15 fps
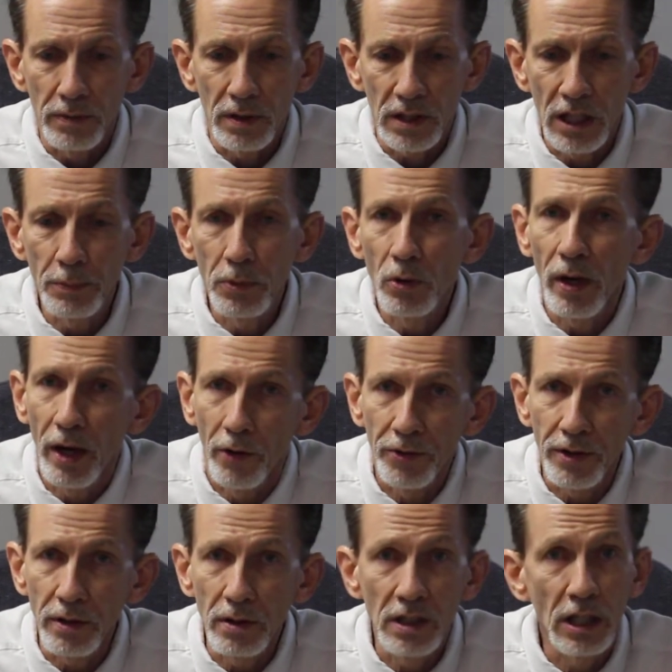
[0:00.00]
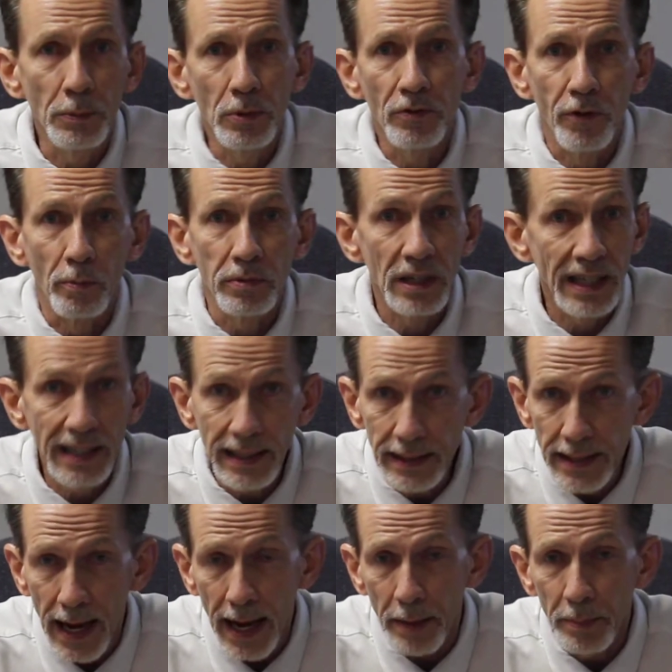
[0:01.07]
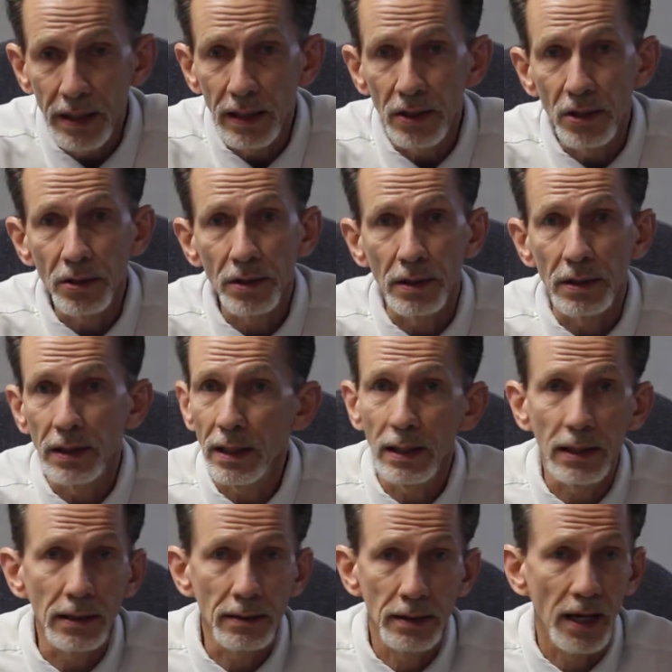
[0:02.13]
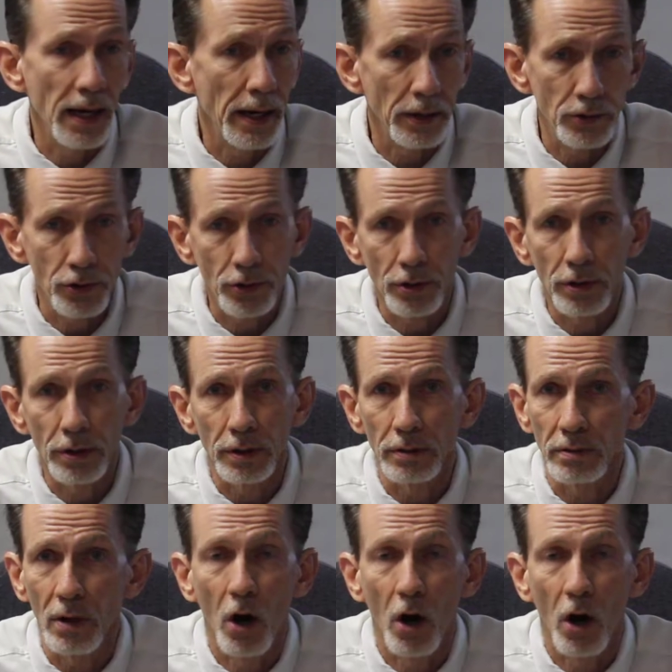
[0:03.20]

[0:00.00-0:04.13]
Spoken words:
Keep you healthy, keep you from getting diabetes and getting cancer and